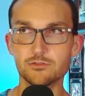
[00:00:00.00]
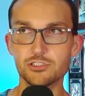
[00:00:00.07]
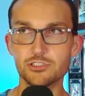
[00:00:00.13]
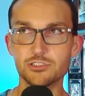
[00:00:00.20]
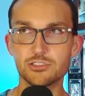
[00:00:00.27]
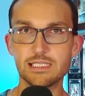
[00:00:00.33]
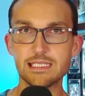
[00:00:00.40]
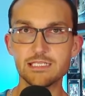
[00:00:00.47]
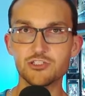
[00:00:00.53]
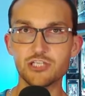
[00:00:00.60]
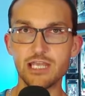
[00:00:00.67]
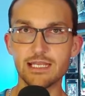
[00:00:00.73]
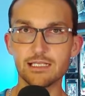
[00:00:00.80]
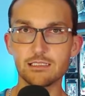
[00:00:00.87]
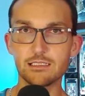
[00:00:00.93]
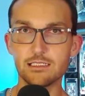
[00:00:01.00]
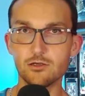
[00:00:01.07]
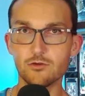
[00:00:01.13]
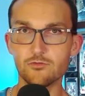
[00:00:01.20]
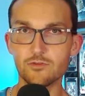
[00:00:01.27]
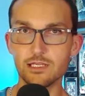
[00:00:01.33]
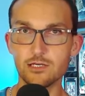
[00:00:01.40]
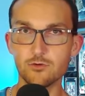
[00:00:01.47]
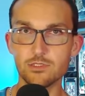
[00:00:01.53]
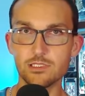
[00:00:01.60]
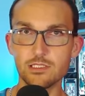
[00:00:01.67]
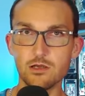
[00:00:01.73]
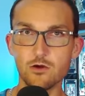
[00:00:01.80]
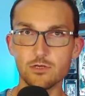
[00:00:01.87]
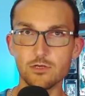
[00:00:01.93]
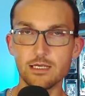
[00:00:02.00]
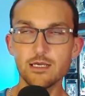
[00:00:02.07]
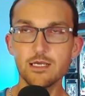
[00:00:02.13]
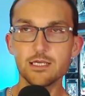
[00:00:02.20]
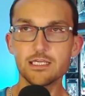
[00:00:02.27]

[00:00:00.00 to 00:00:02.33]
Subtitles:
she's key-jangling over there with Yoda.